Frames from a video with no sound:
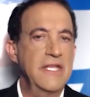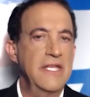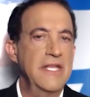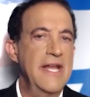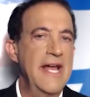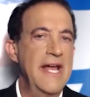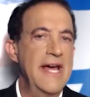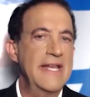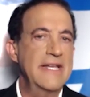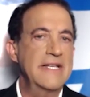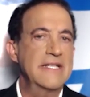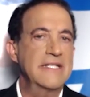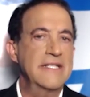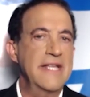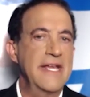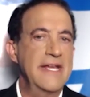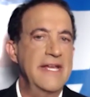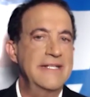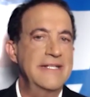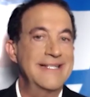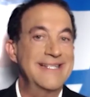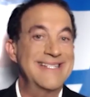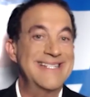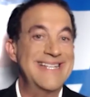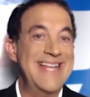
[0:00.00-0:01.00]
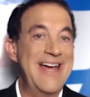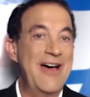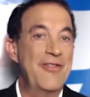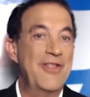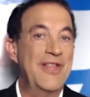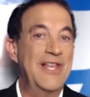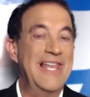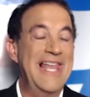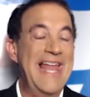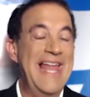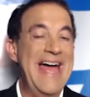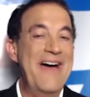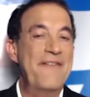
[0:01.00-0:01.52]
United States is now the
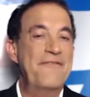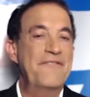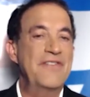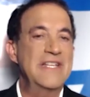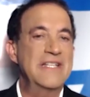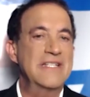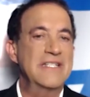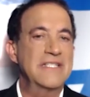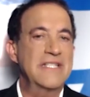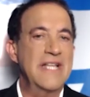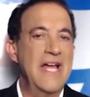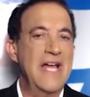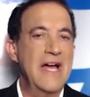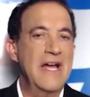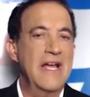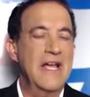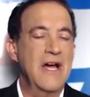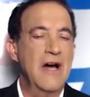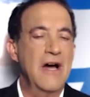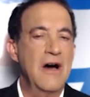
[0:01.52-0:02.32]
laughingstock